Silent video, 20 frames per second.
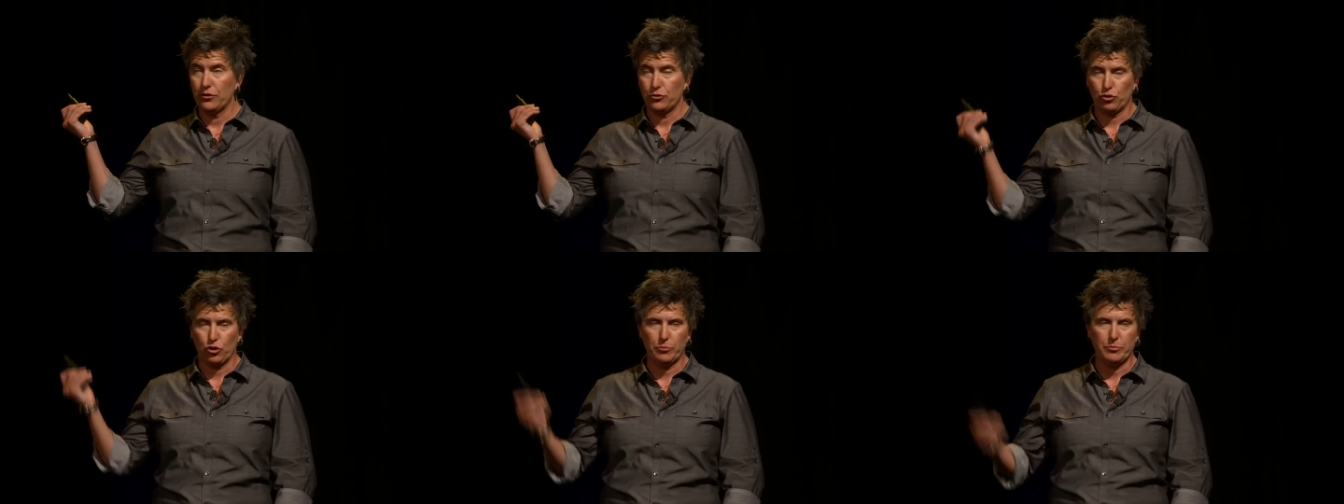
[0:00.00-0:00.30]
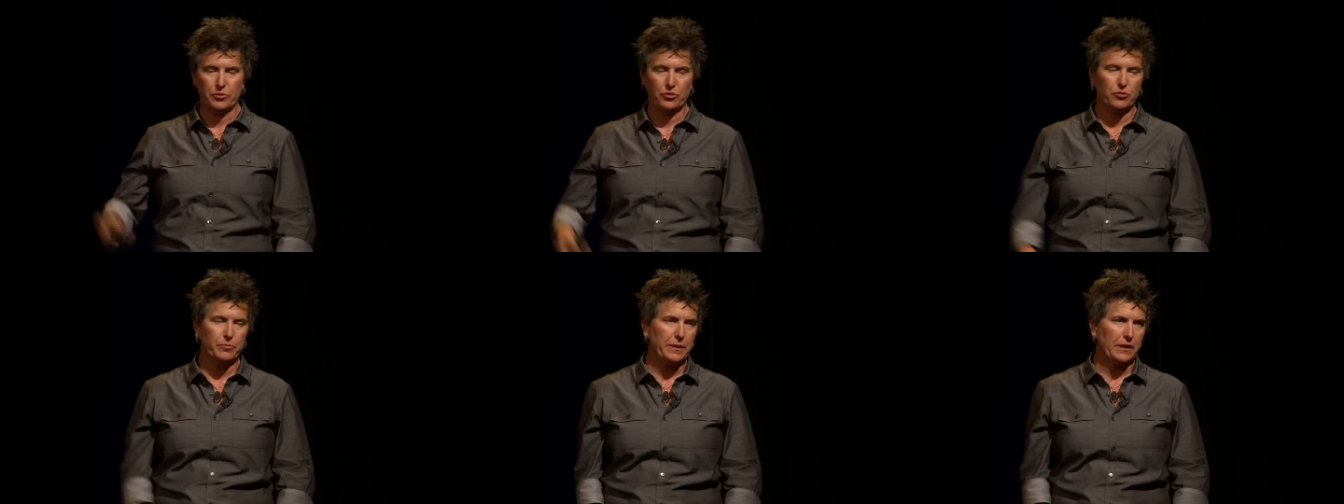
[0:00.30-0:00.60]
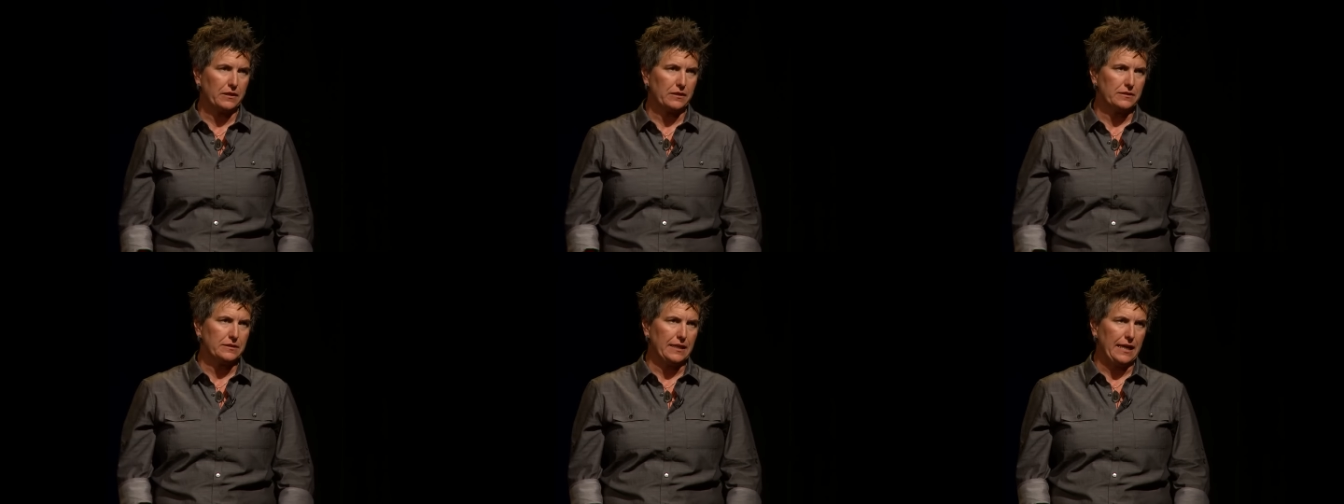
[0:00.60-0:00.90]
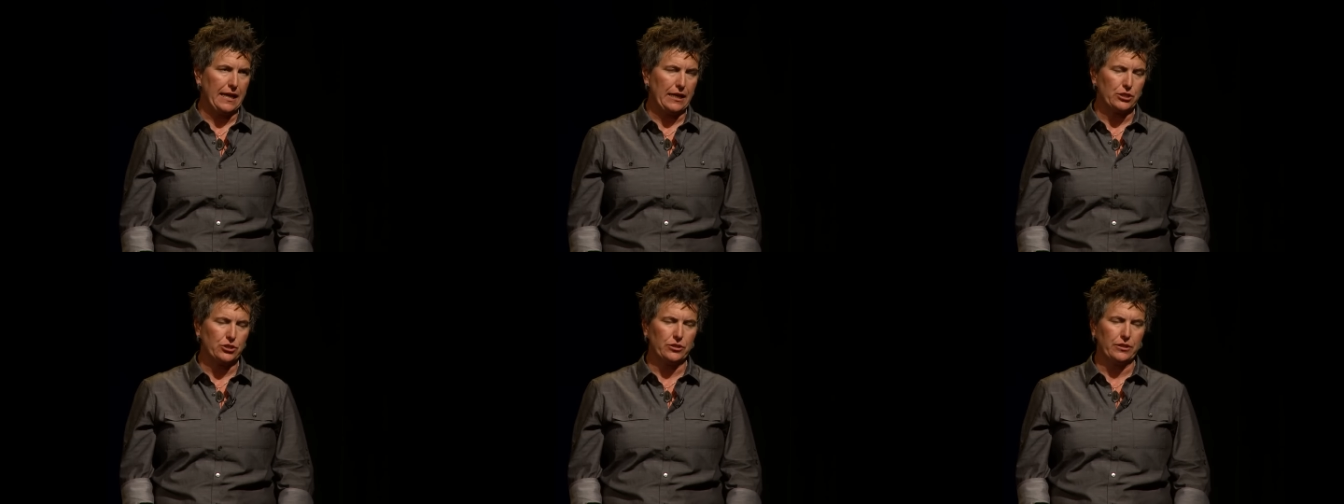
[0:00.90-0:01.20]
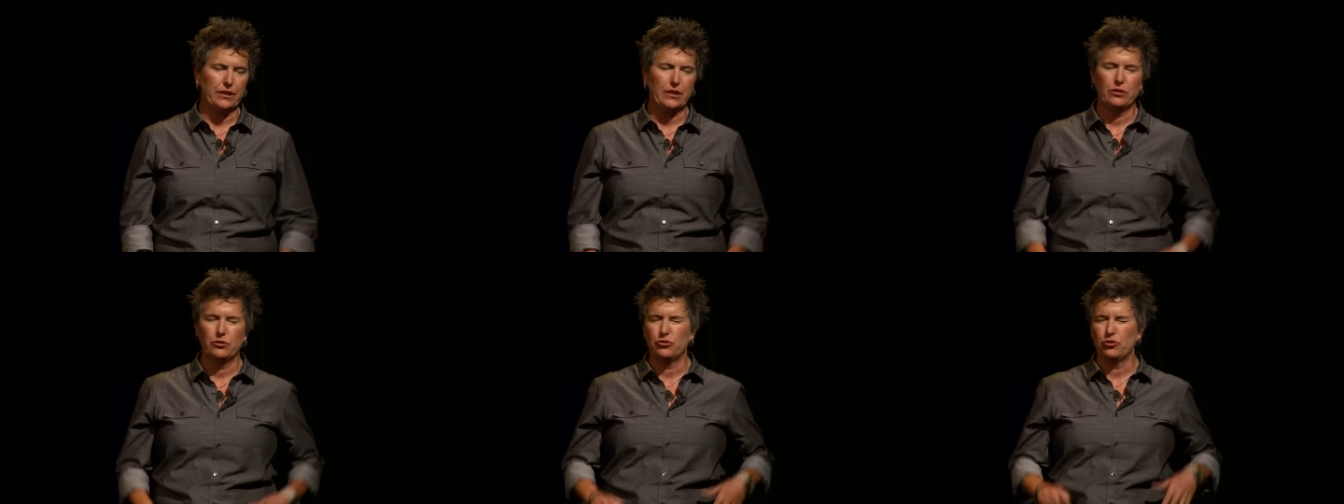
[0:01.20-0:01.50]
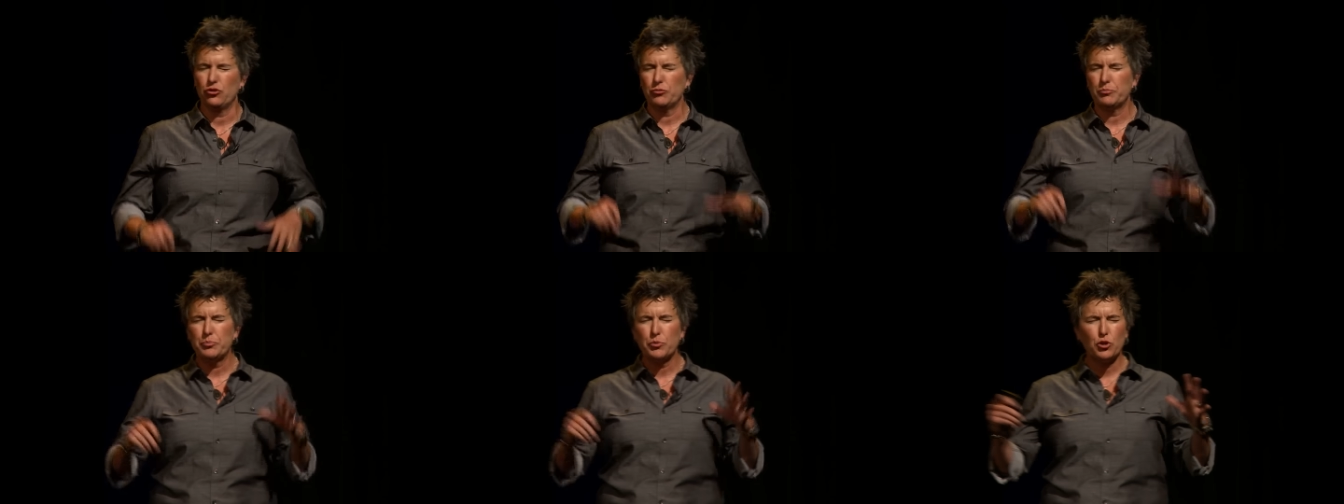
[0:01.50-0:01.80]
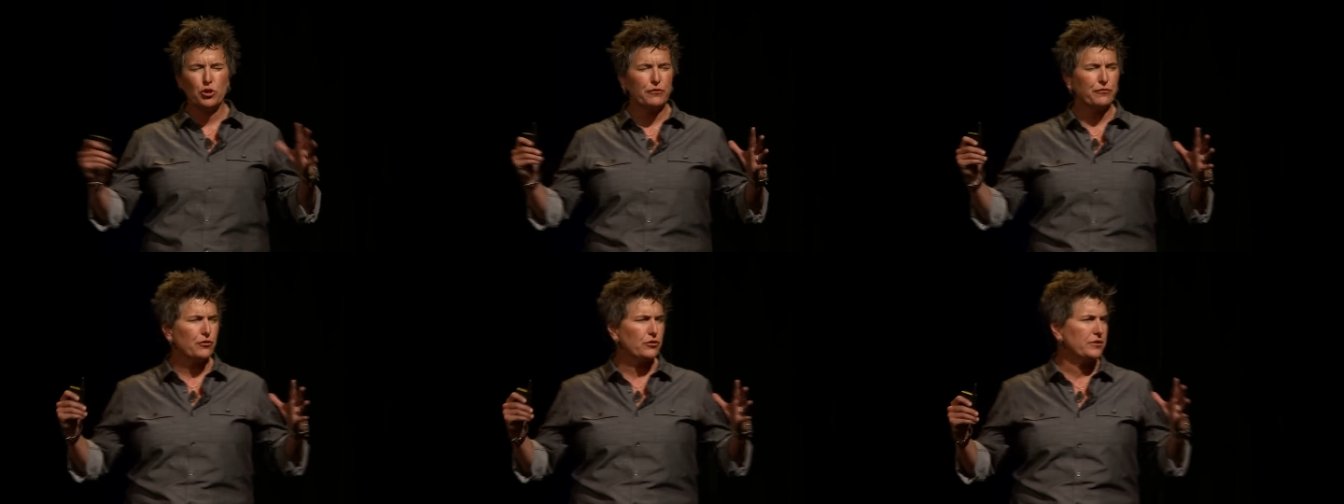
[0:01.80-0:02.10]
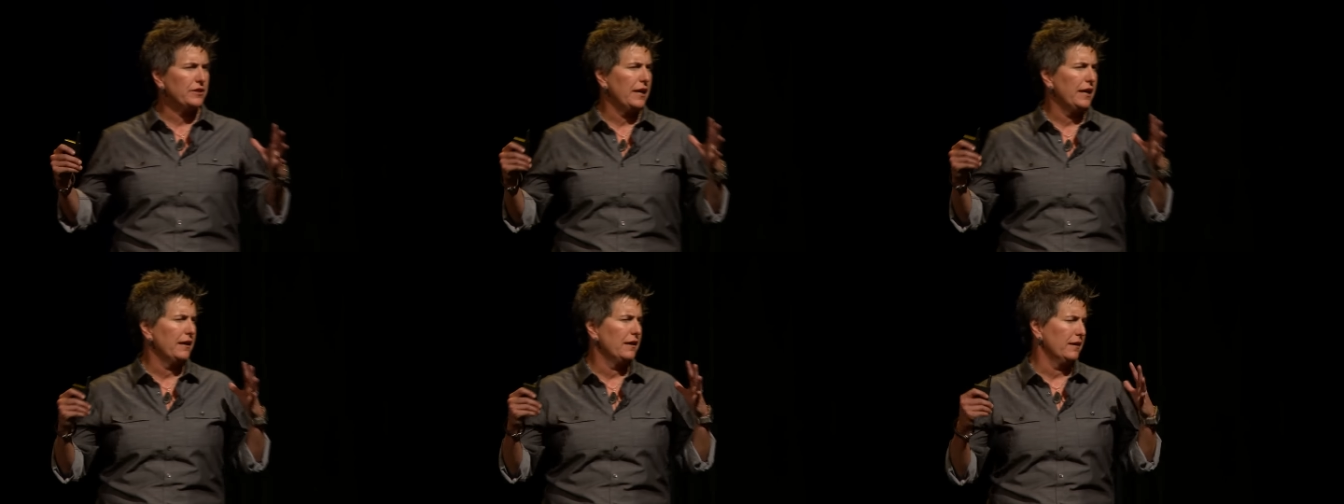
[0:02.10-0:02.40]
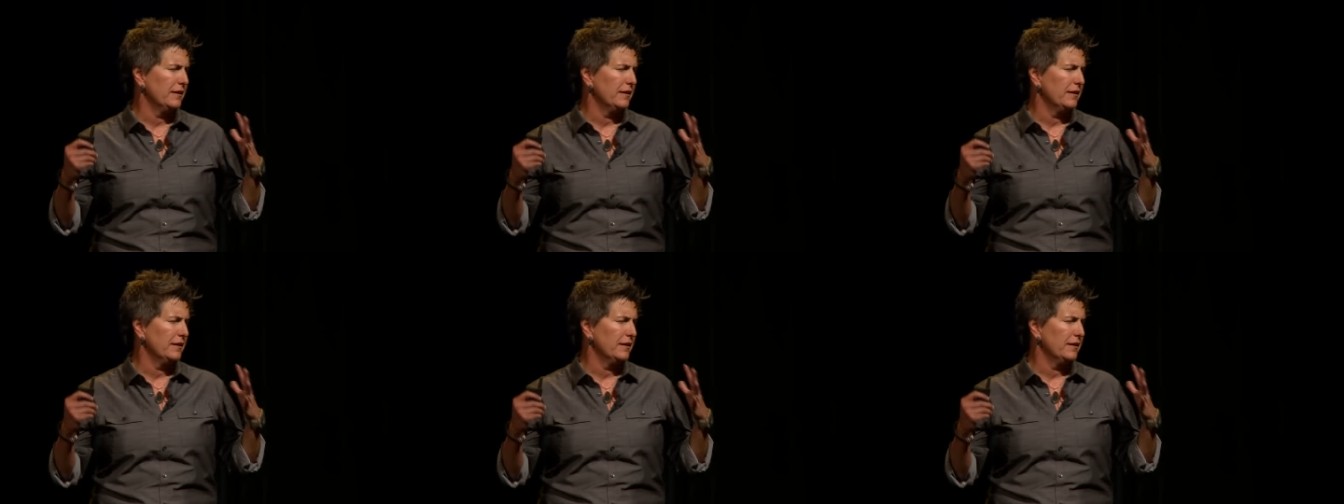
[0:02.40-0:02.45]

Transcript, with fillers: this group of speakers, actually. It was this beautiful day,